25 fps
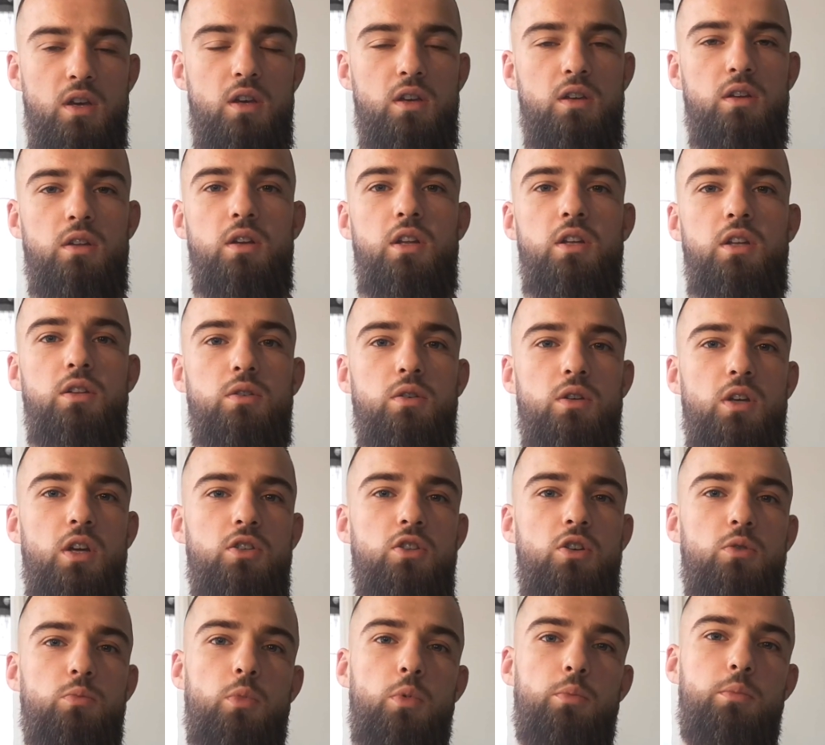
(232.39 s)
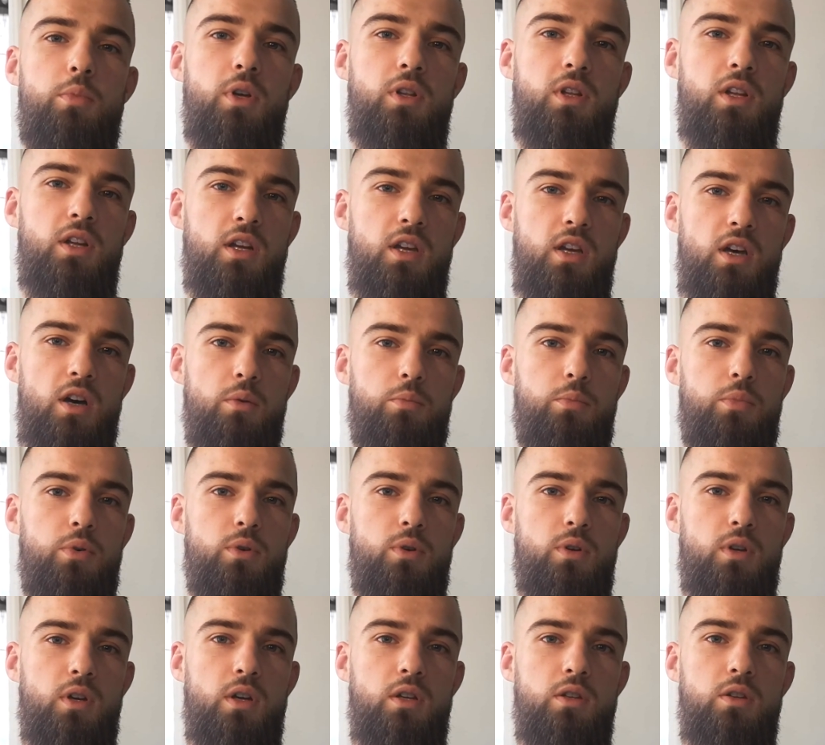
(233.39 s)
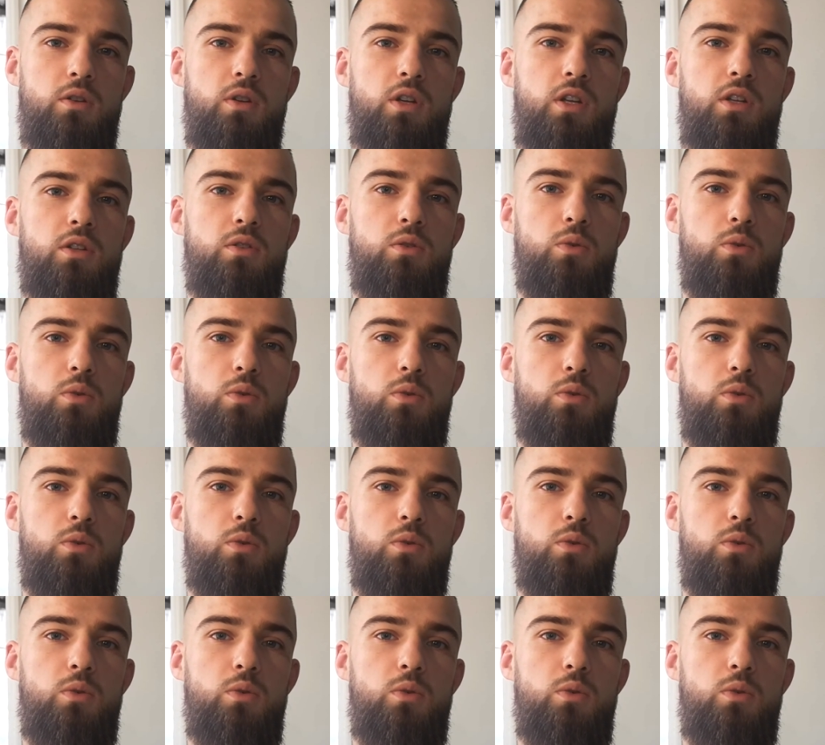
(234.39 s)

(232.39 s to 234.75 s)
You need to get your mobility up, and you need